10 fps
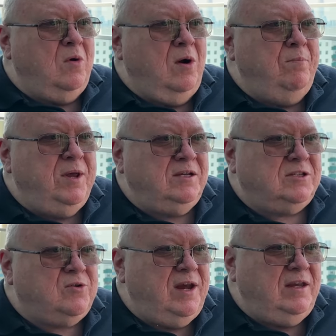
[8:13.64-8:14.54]
or a big
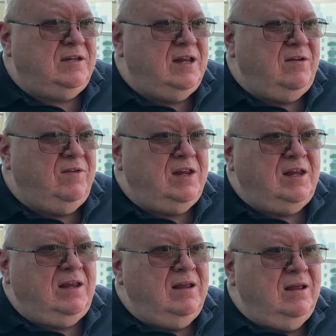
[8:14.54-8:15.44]
screen T
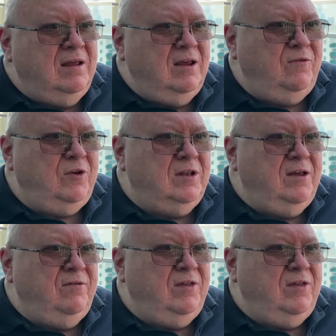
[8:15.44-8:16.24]
V if you live